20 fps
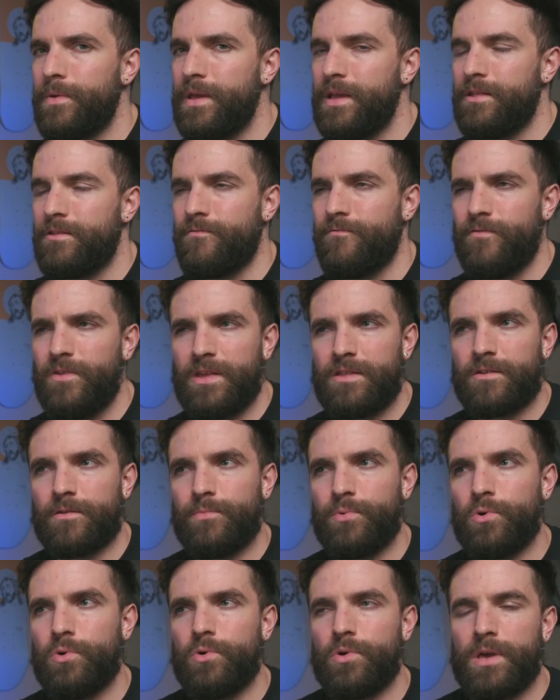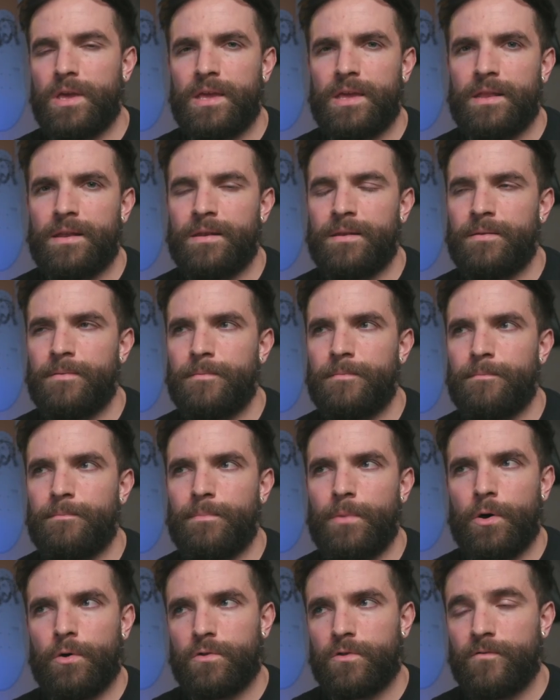is visible in
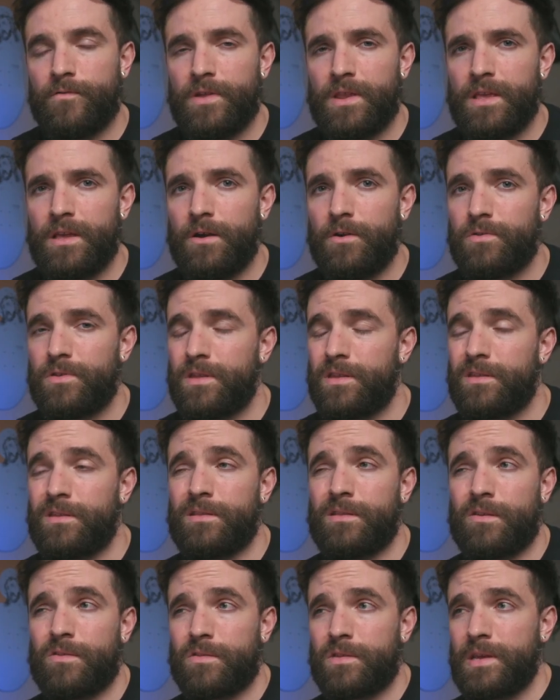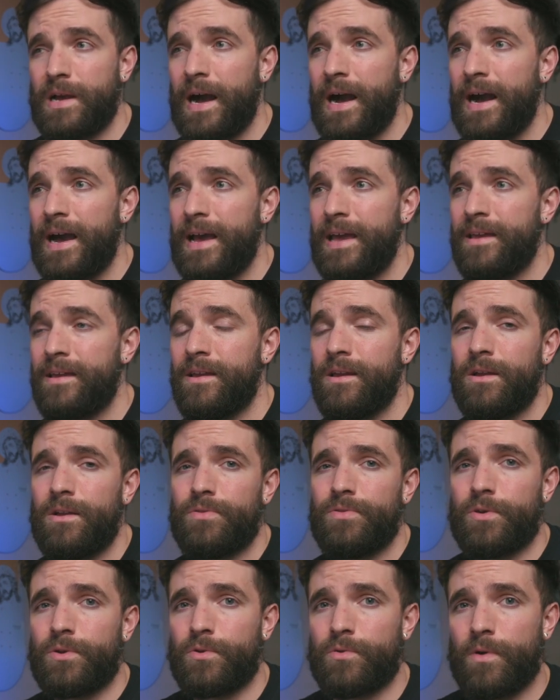most videos is in the sky.
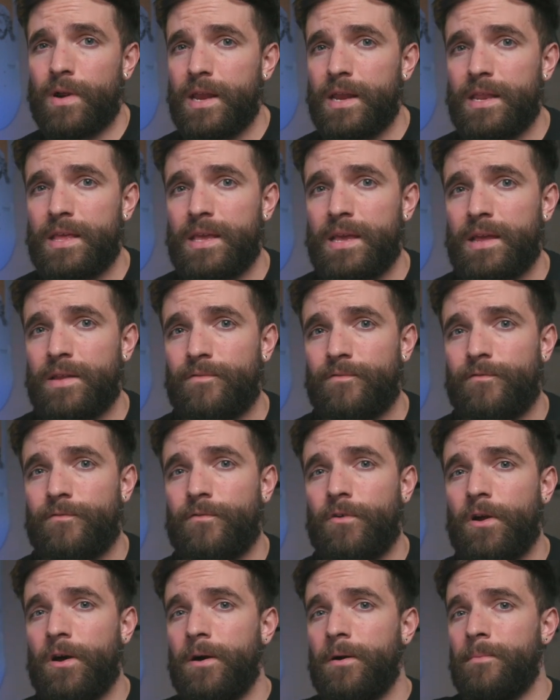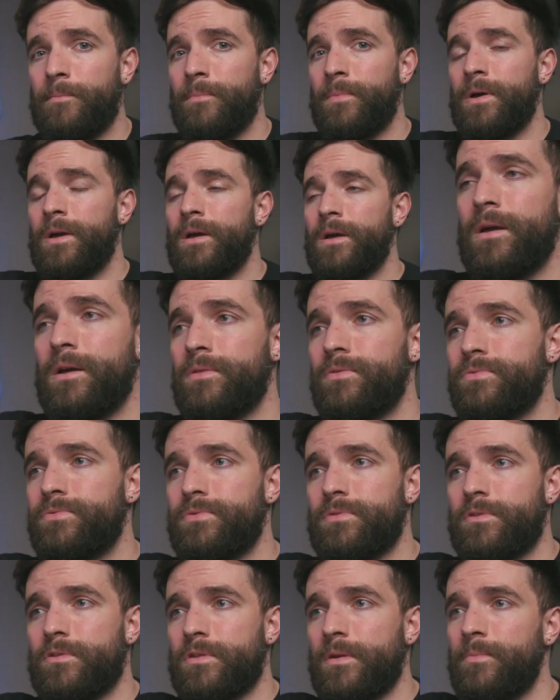The gradient from
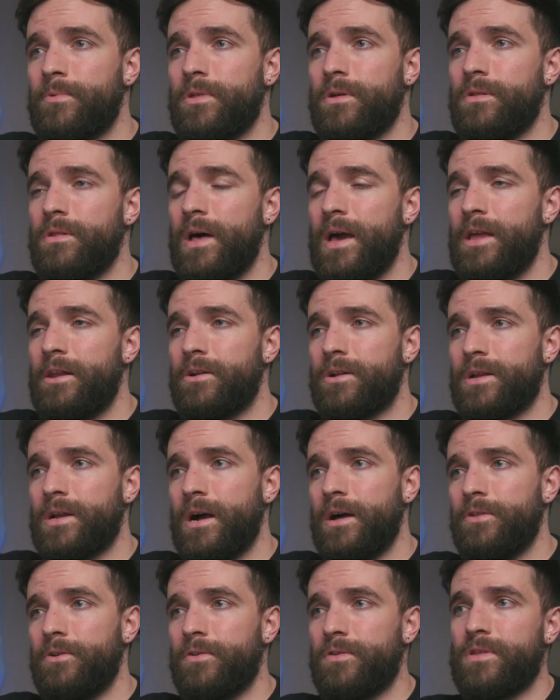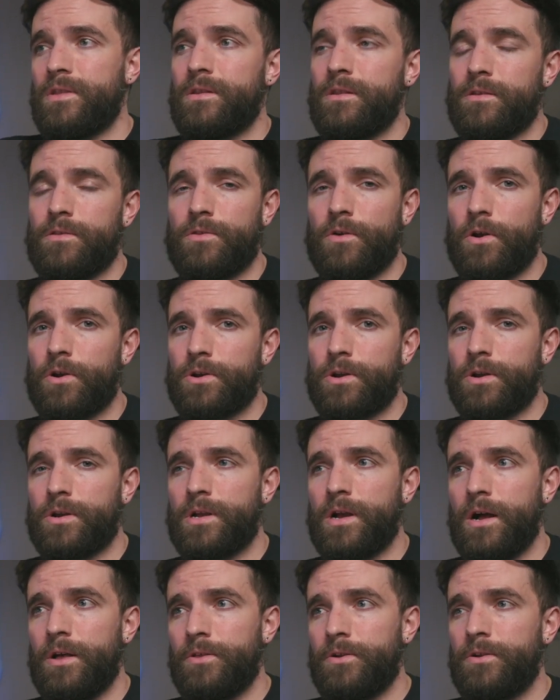some of the lighter colors into darker
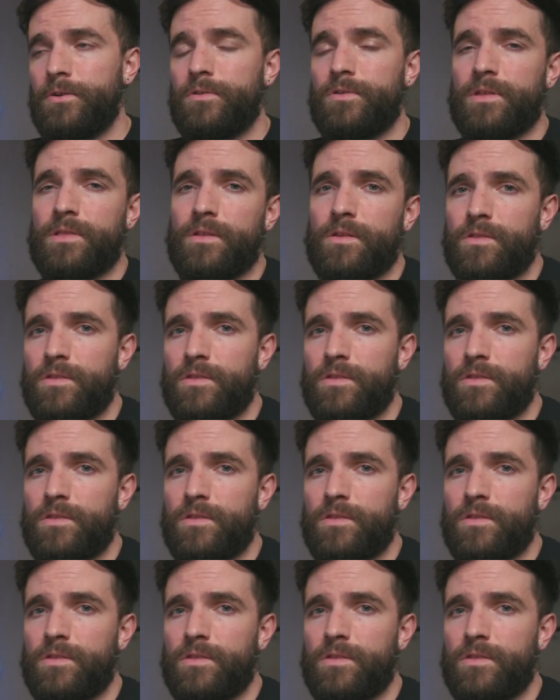colors in